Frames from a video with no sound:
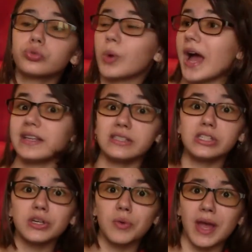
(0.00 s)
Try to
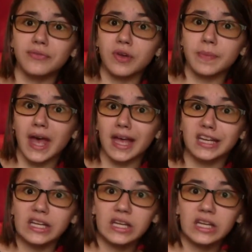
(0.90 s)
steer away from that.